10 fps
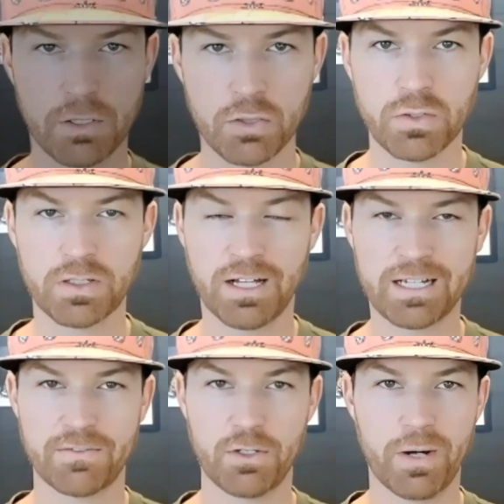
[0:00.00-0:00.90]
showed you in the
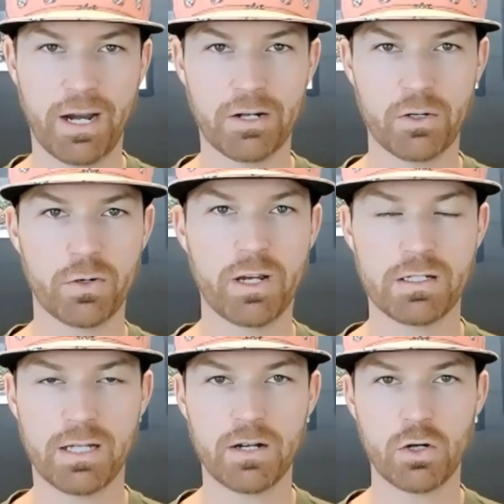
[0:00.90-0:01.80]
last video how to
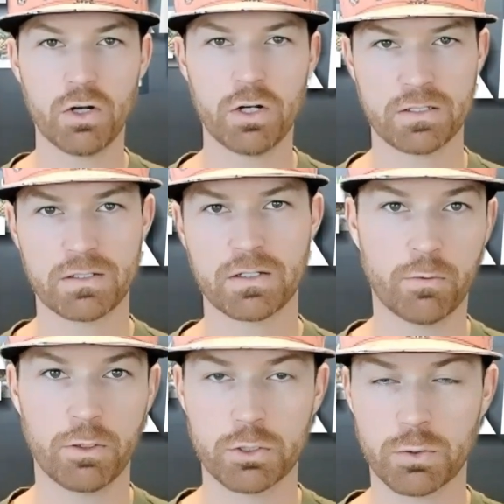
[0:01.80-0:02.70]
create 10 hooks
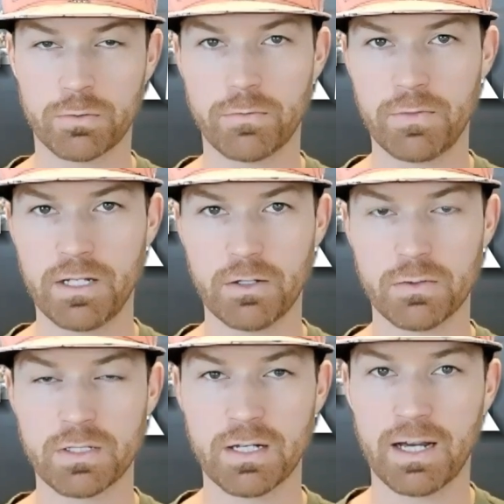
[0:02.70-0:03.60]
for your short form
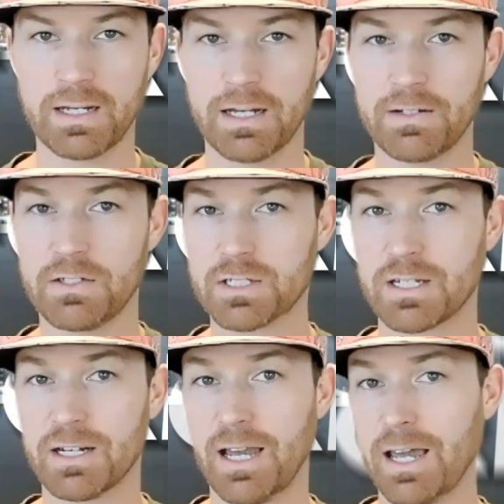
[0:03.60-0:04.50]
videos, and I just
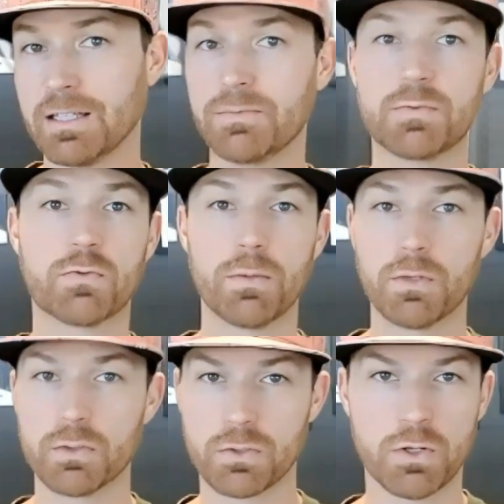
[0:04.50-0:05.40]
ad-lib from
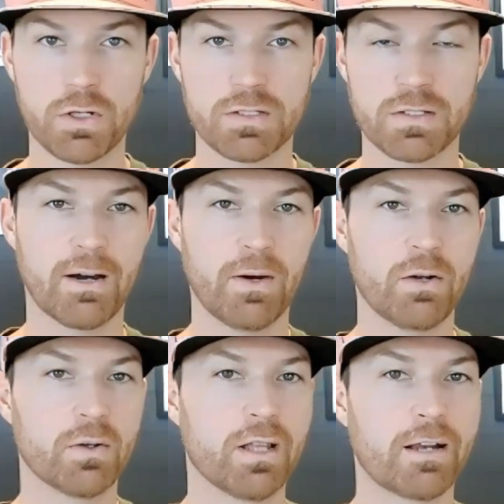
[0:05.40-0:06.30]
those hooks. Now, I
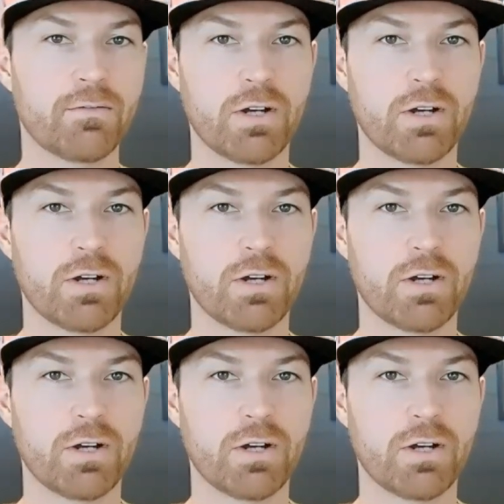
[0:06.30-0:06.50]
know a lot of you